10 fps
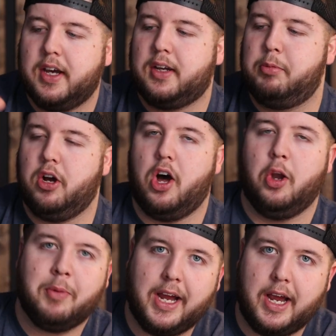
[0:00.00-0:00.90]
I can be
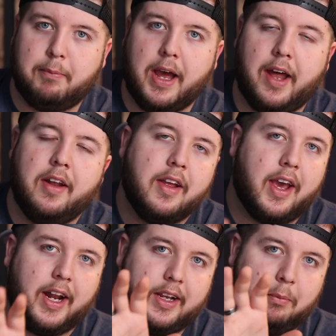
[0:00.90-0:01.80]
on my iPad,
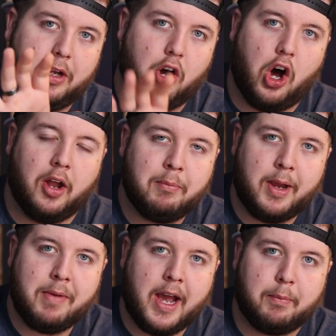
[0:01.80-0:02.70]
and I can be on
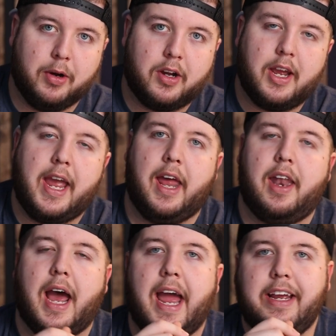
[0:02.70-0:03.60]
my MacBook,
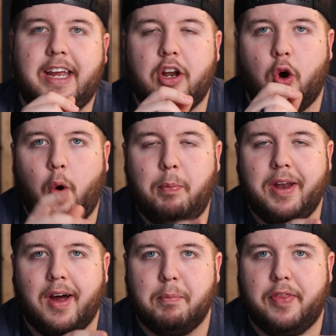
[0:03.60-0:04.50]
and I can
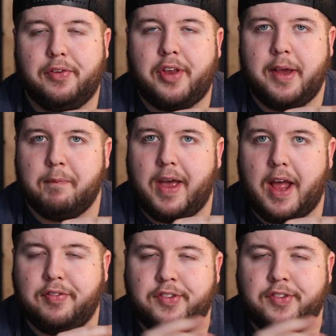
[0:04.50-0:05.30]
open up the same